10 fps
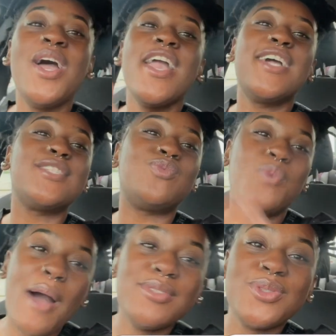because
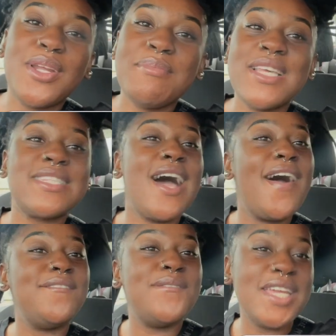why would you want to miss
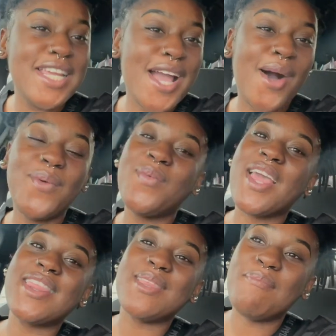a video
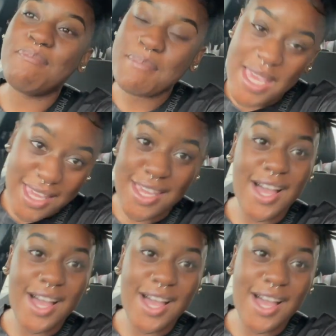with me?